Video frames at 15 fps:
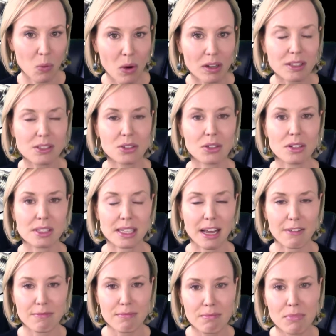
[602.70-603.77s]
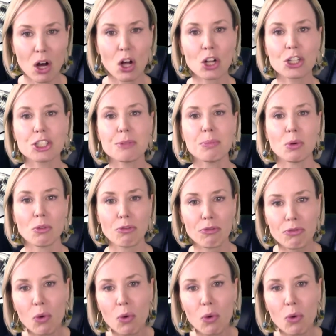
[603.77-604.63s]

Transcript: want students to have multiple